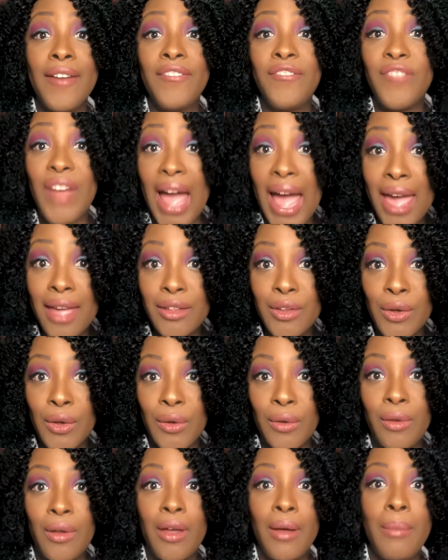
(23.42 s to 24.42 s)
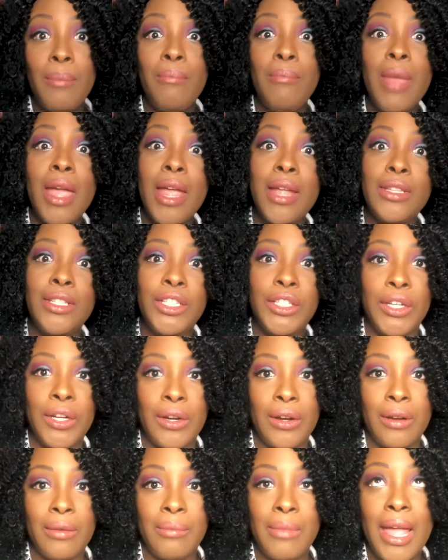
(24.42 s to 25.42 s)
final,
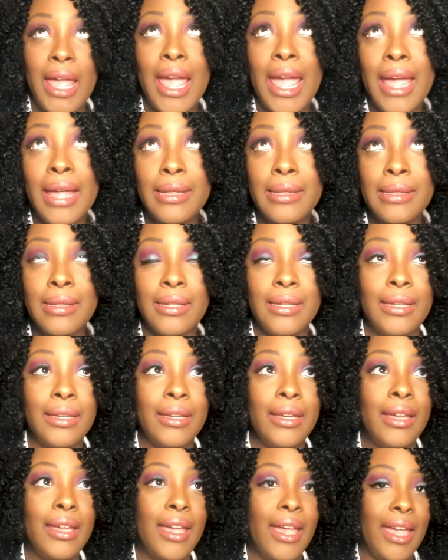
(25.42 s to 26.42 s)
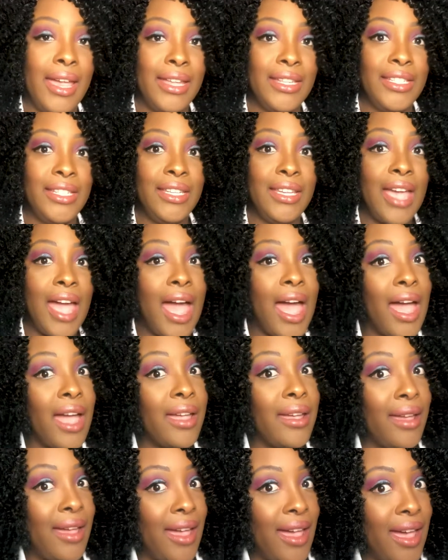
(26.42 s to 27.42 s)
midterm, HESI,
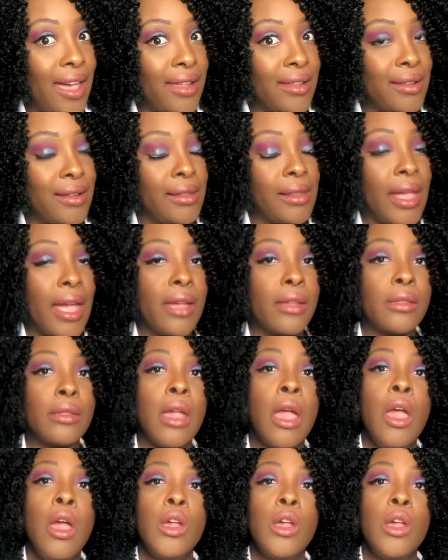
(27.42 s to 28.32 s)
ATI, NCLEX.